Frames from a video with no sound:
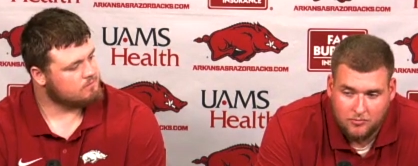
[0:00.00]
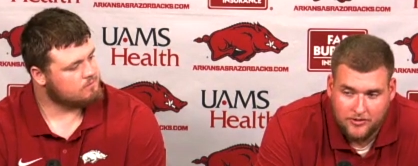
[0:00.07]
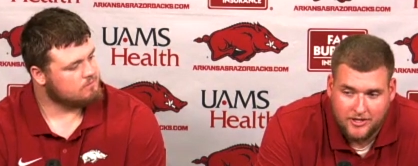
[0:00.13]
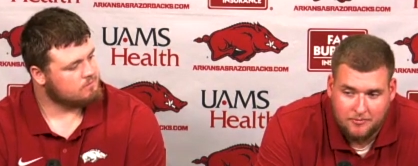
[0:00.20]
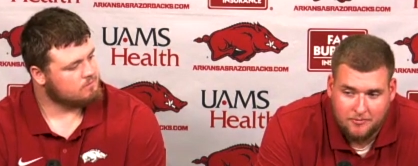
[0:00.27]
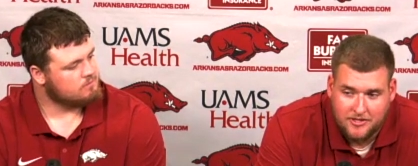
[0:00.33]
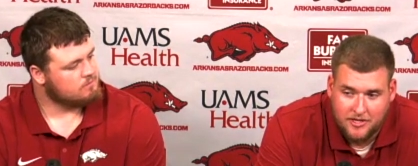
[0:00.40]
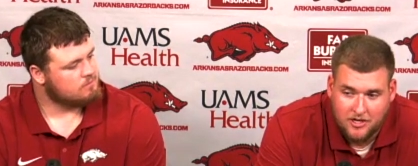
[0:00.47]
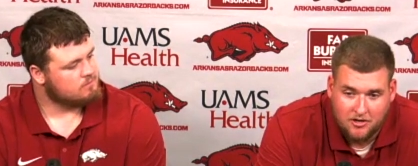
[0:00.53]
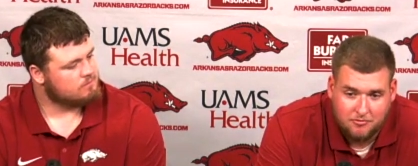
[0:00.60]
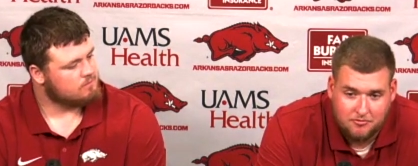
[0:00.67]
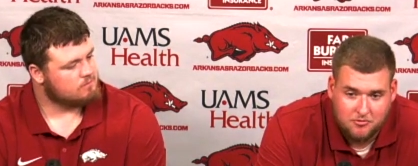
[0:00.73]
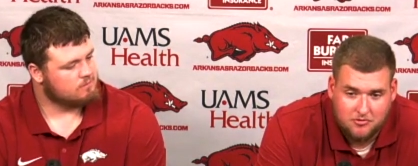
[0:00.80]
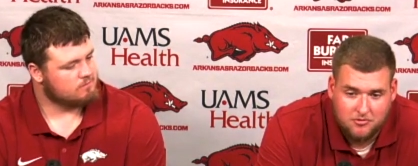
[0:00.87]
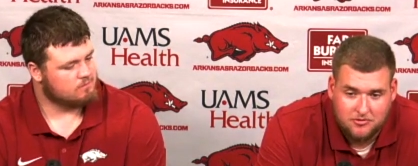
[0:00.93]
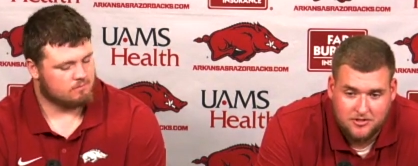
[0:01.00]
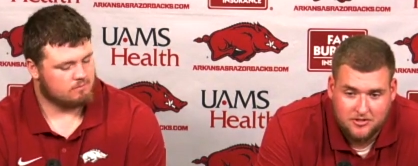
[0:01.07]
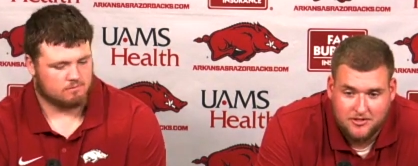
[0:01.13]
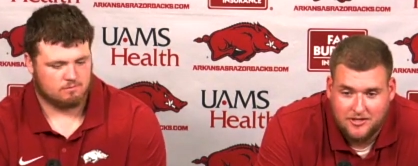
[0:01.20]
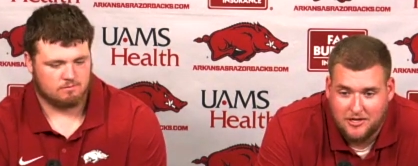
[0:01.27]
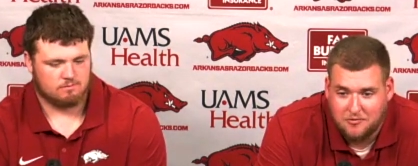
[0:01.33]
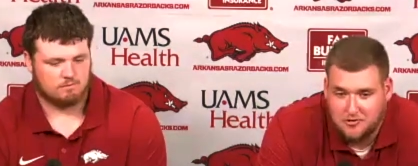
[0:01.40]
Speaker 1: we got to be careful
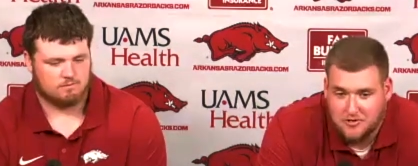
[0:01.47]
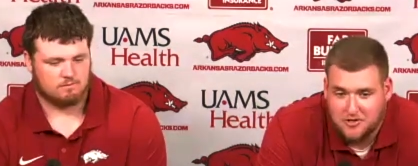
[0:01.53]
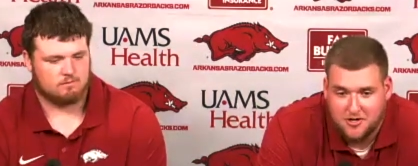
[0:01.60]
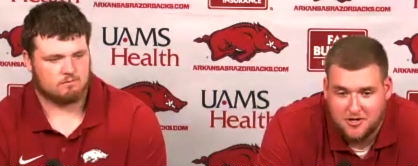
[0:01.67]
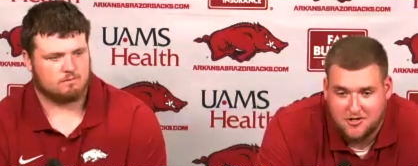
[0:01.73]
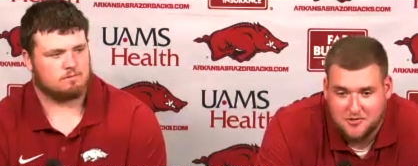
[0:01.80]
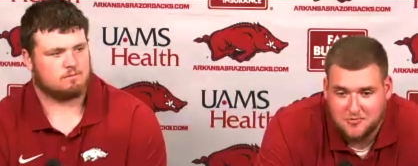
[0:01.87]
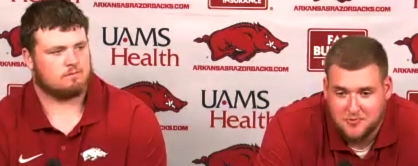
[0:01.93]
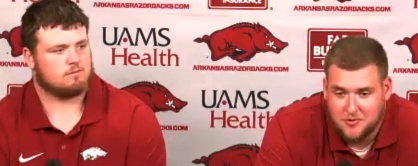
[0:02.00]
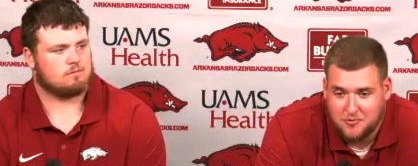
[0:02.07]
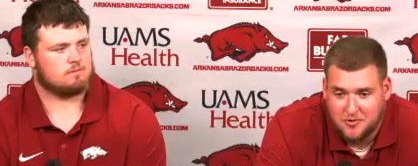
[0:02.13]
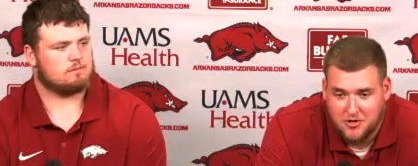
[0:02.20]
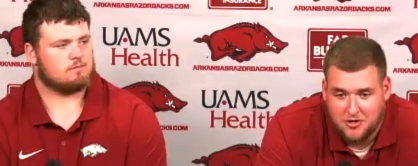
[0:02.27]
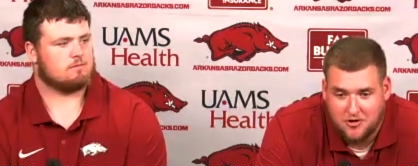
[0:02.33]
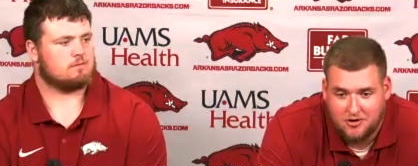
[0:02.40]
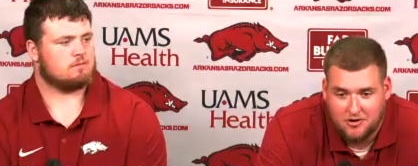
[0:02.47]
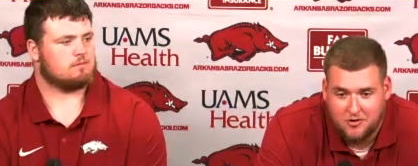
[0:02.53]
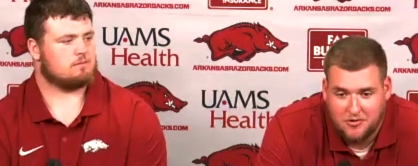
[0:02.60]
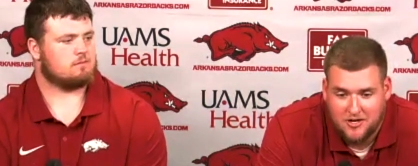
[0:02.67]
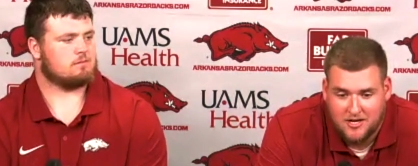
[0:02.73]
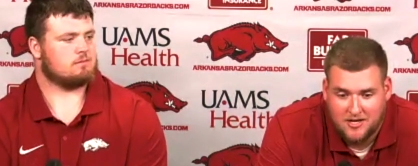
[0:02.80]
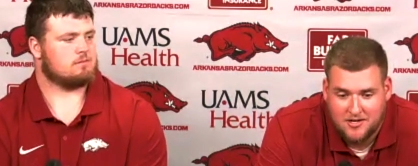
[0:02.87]
in that regard because we don't hurt our
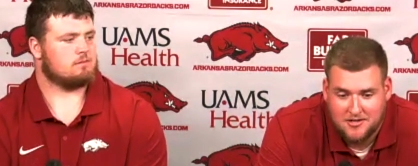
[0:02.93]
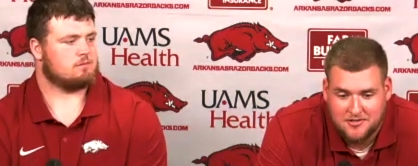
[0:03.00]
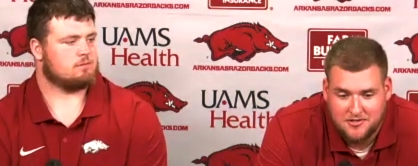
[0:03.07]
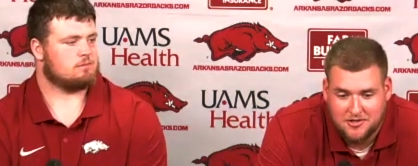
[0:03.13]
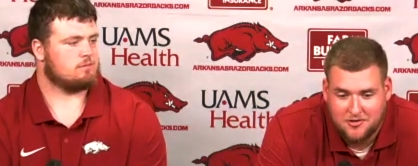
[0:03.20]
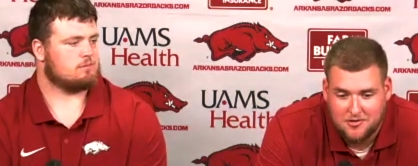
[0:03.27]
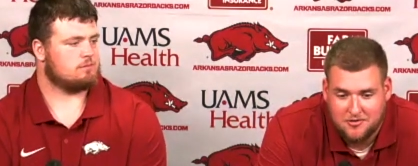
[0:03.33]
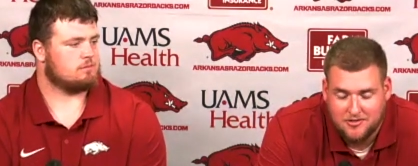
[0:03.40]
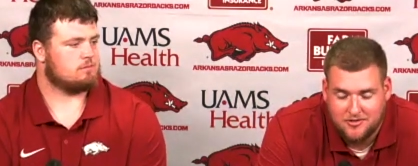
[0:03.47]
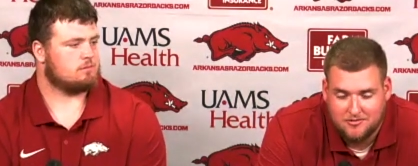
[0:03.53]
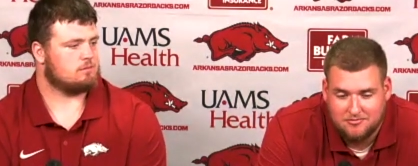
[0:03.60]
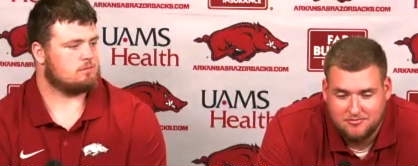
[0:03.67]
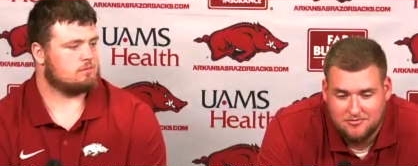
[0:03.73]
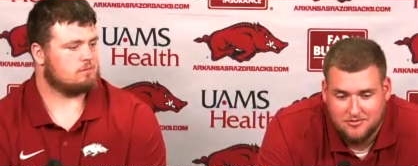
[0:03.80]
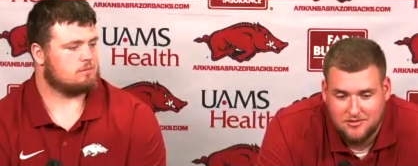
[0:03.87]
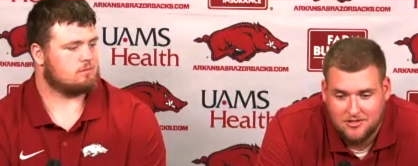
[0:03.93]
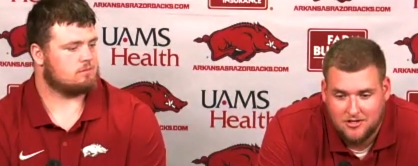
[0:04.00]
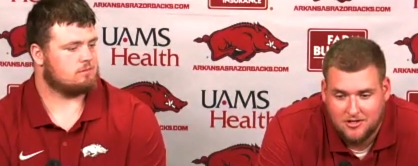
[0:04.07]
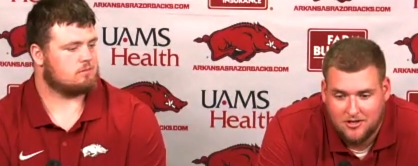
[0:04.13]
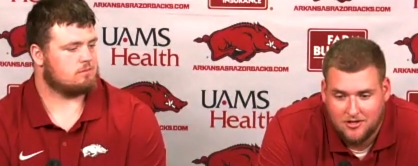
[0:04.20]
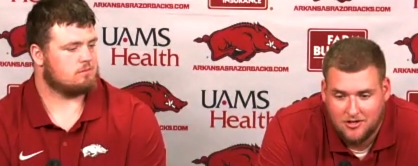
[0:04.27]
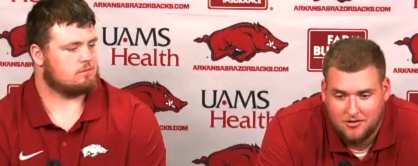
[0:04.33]
own guys, you know, and
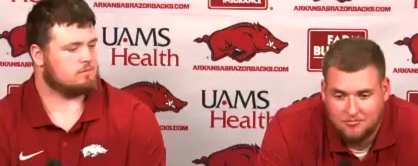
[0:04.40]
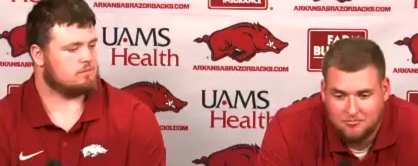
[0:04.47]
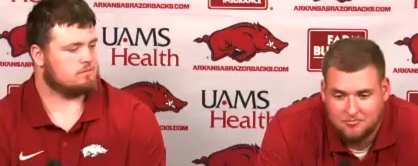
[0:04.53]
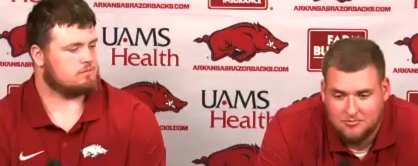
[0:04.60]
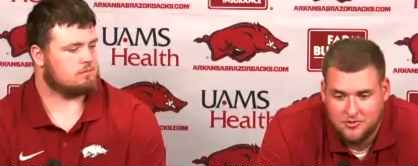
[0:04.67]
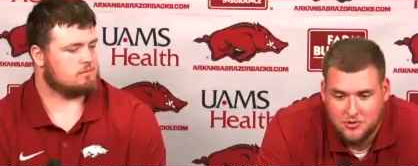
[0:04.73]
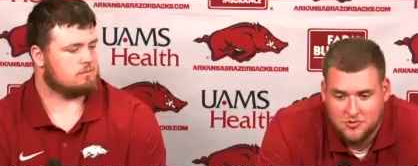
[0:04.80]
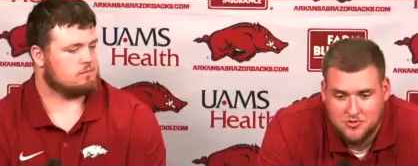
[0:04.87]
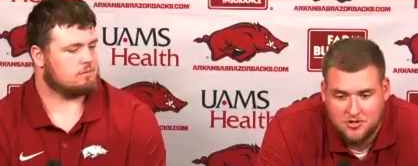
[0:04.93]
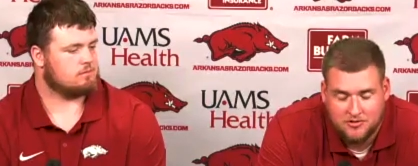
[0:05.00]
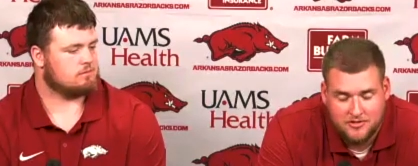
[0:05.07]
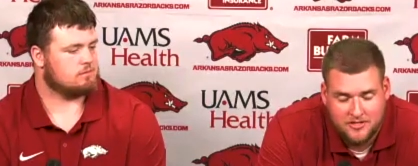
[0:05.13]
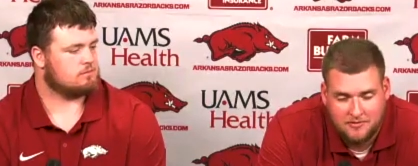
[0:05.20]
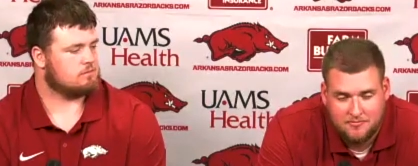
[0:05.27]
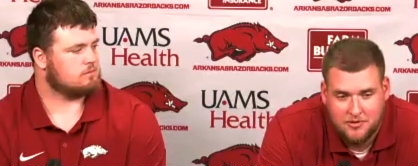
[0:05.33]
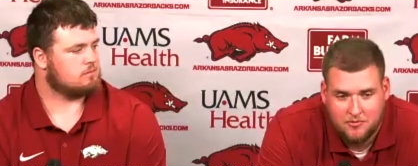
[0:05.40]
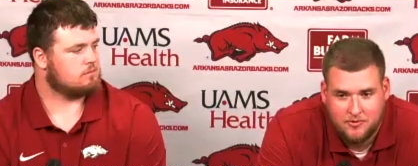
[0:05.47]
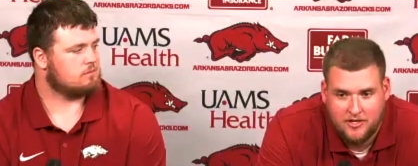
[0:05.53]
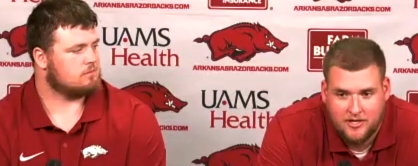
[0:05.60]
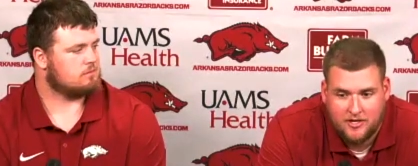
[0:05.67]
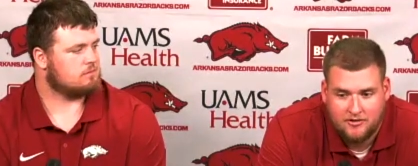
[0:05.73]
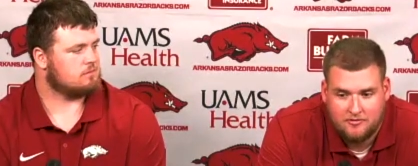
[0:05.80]
um, lose all the depth that
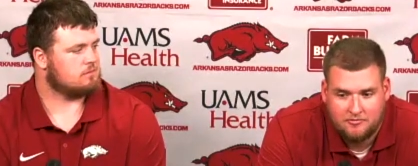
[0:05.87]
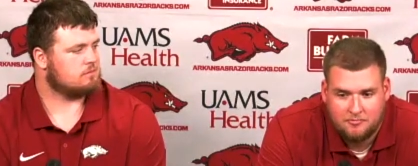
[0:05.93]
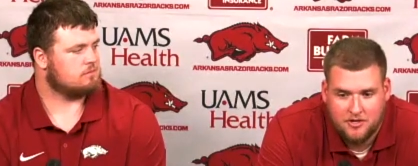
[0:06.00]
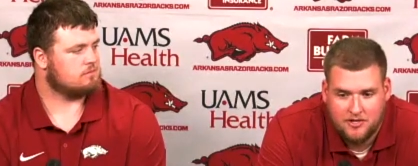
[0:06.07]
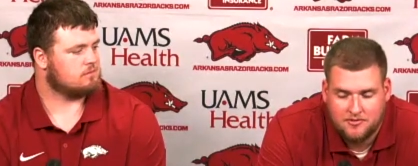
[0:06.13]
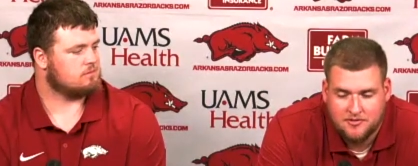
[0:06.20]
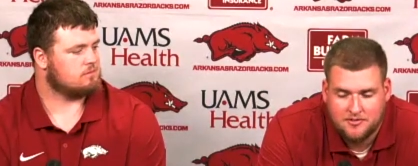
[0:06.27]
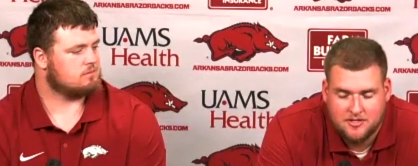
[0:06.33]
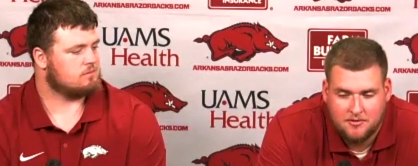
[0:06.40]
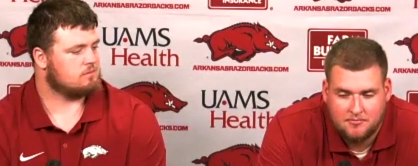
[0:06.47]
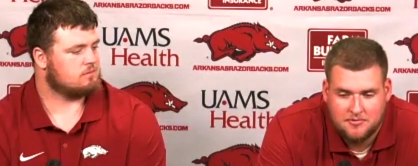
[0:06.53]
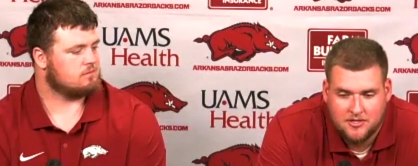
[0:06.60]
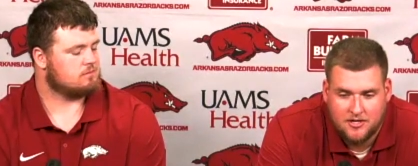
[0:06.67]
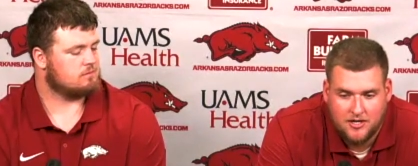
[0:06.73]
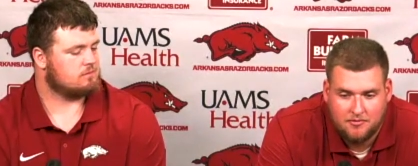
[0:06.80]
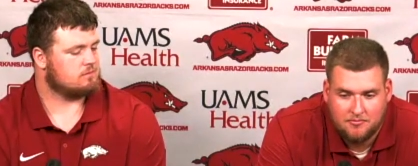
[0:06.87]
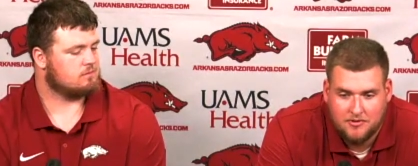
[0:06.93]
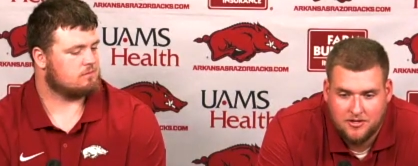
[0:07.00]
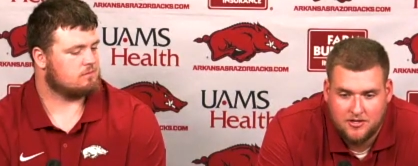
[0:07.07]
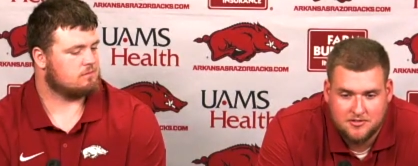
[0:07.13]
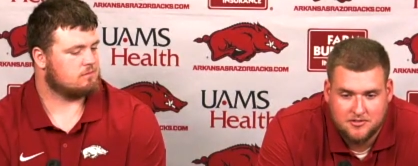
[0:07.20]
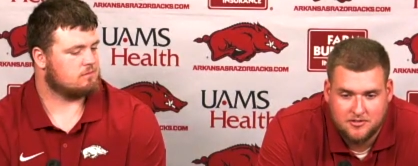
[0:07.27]
we have, but at the same time,
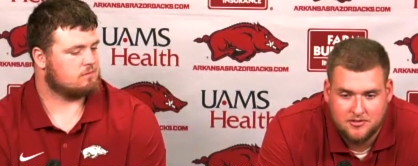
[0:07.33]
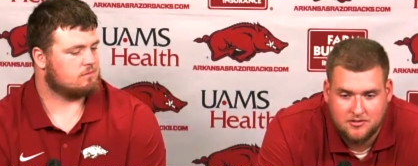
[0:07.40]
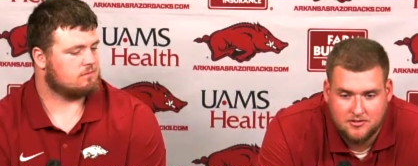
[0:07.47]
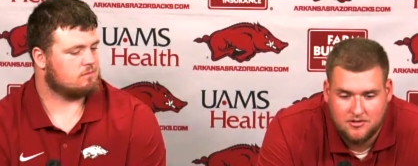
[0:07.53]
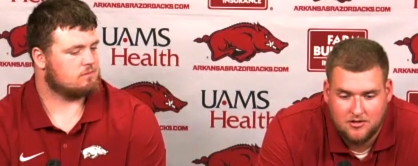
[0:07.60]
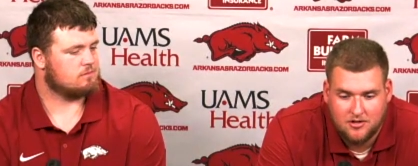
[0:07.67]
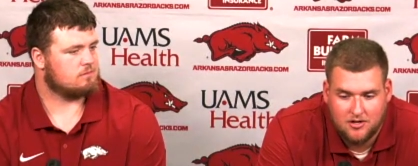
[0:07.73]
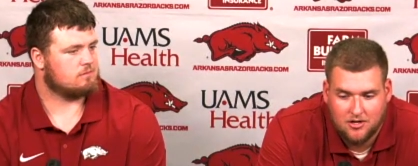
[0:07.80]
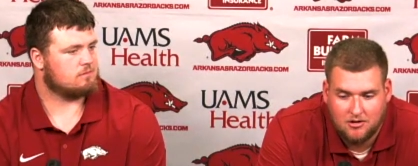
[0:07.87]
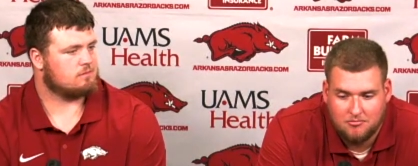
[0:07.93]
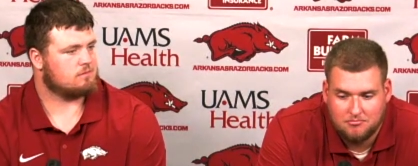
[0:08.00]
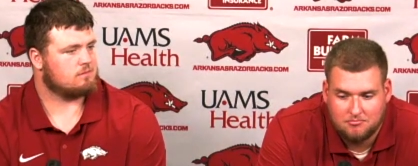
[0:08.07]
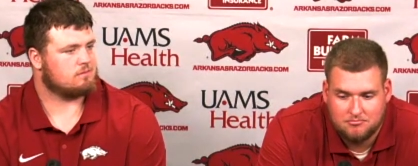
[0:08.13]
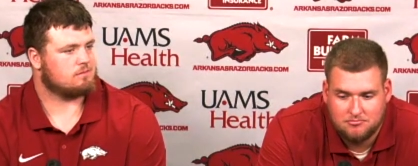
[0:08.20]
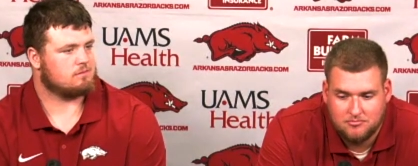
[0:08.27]
that doesn't um,